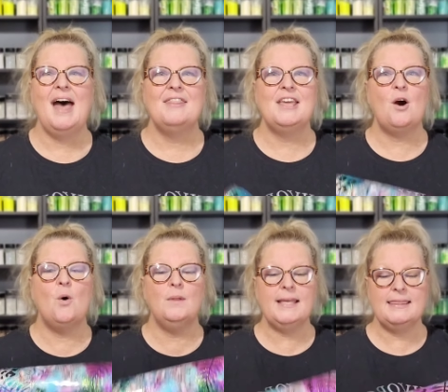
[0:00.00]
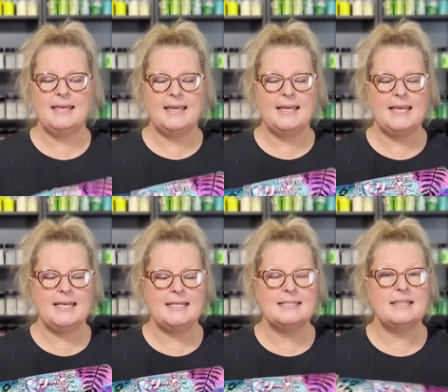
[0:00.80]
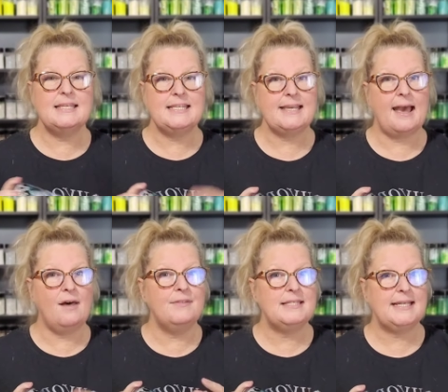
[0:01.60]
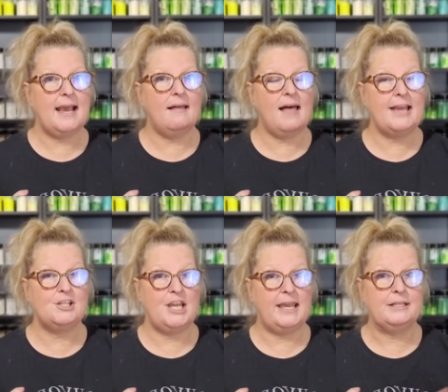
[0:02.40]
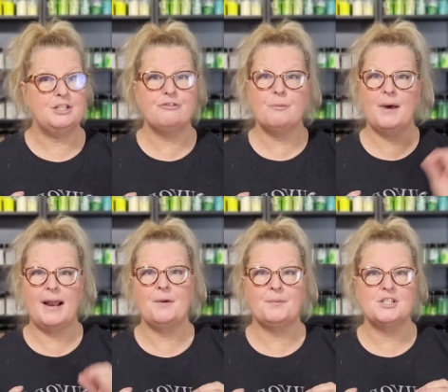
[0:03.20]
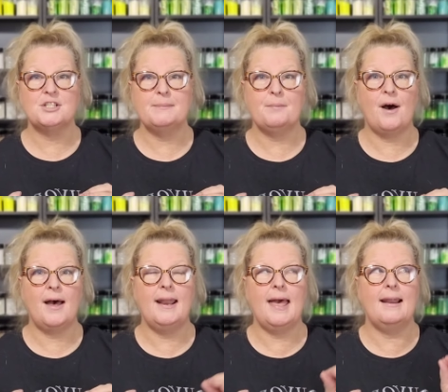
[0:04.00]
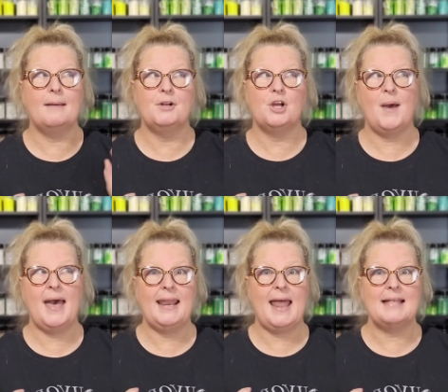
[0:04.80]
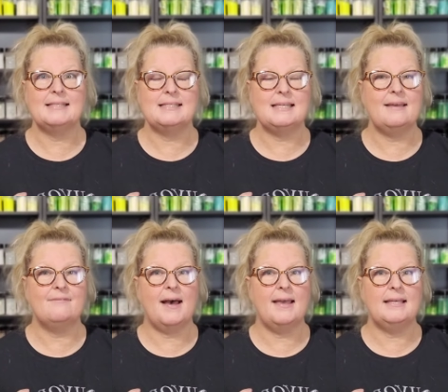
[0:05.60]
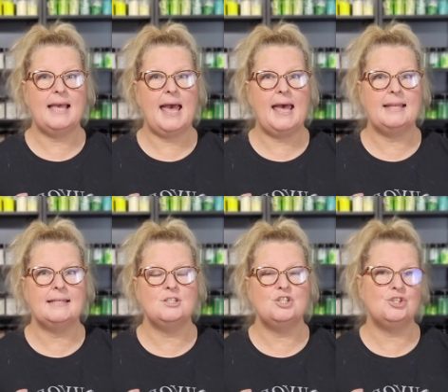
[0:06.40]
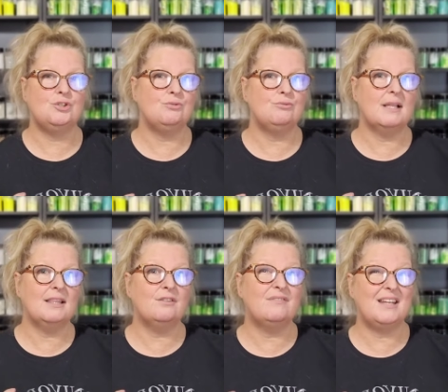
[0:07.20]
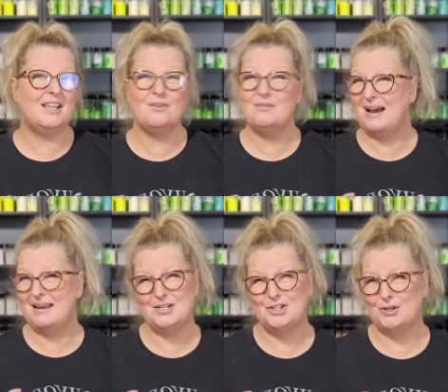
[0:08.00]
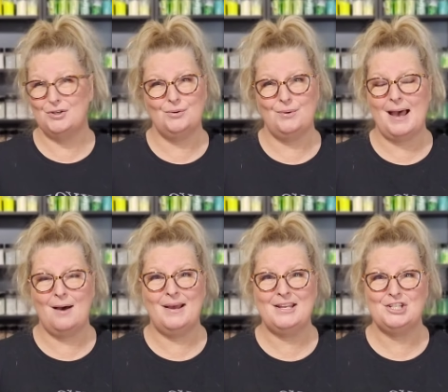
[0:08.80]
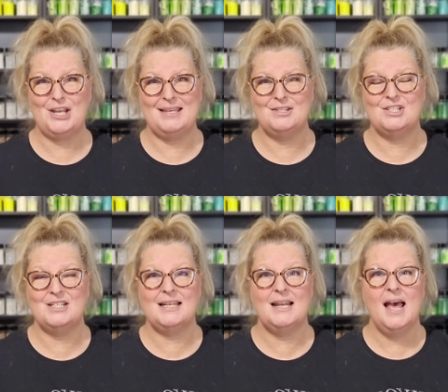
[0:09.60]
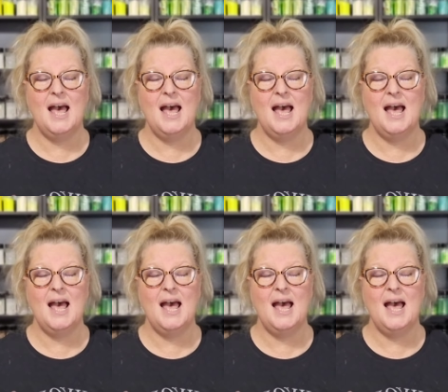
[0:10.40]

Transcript: The only thing is the decal. The decal I changed from what I originally bought, and I'm going to go ahead and see if I can do a little video, kind of show you how I changed it.